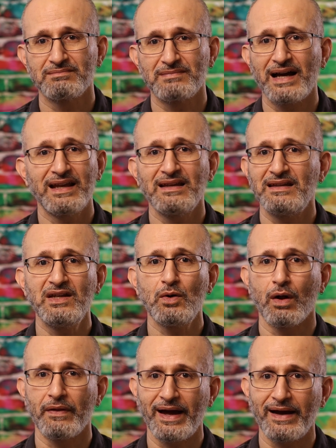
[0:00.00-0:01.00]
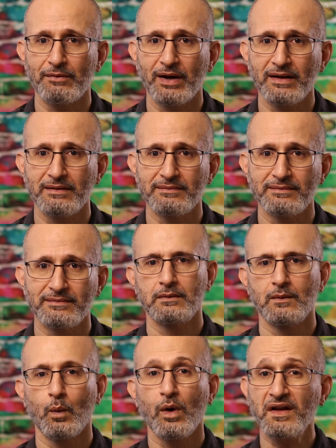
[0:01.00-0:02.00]
I didn't need all that, right?
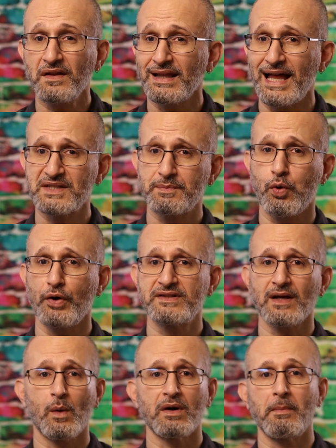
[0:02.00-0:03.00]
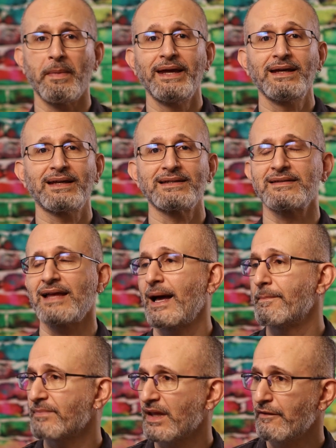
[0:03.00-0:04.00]
One of the last points I want to make is
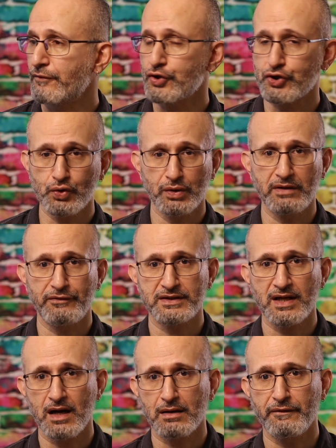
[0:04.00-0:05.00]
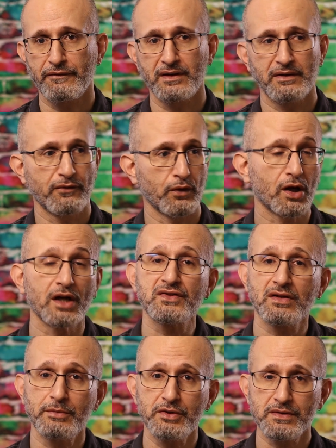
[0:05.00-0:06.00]
that if you're shooting photography for
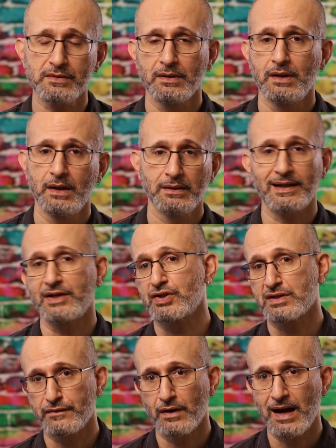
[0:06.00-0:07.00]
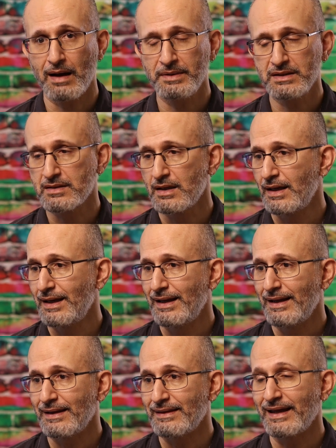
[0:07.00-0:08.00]
customers, not just for hobbies,
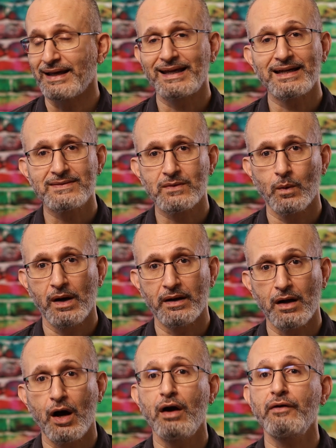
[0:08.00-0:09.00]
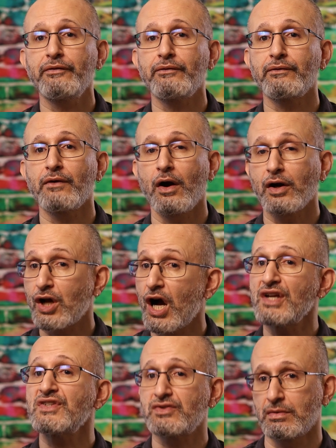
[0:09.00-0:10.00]
then guess what? Our
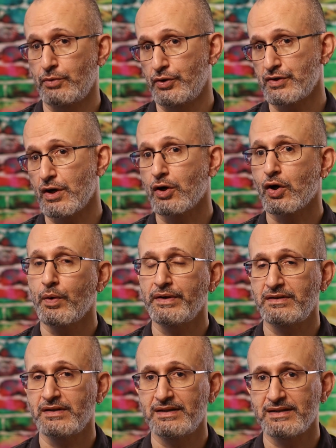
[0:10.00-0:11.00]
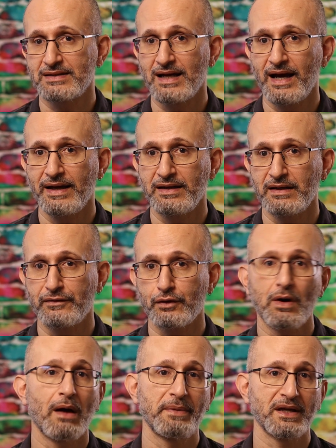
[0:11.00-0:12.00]
customers are going to decide if
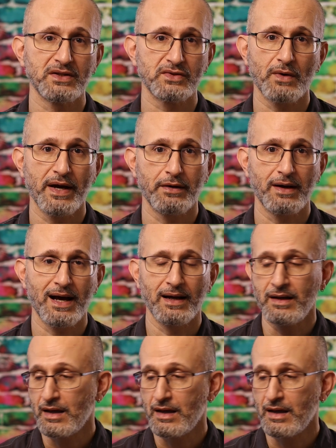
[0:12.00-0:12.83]
cropping is right or not.